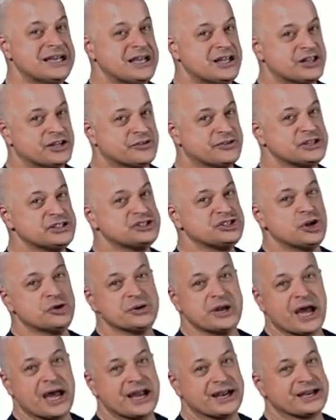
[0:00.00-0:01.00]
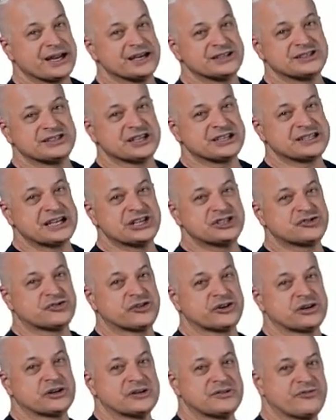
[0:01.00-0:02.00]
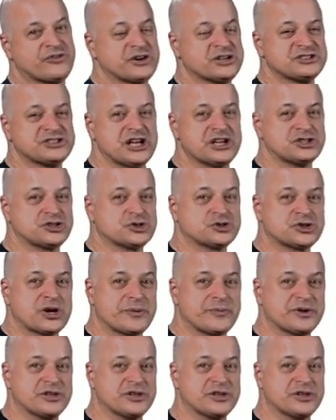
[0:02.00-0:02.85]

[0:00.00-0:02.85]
There is no diagnostic test for essential tremor.